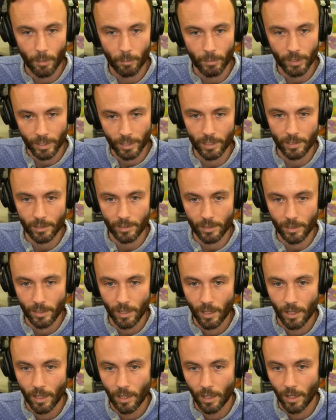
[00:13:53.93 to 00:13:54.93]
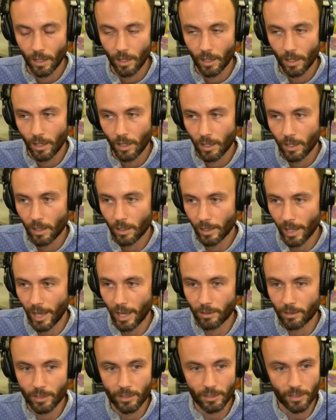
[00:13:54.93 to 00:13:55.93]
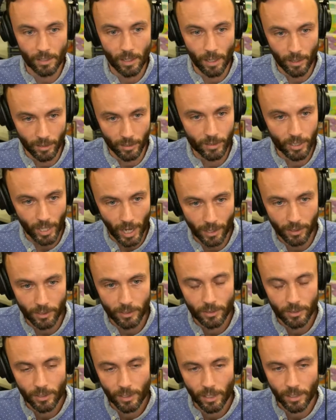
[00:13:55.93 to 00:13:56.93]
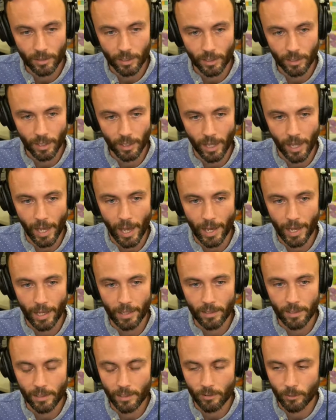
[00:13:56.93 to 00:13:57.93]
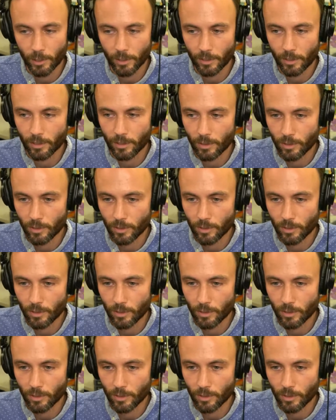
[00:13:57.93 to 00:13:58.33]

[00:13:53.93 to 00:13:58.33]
because that is another challenge I think I had with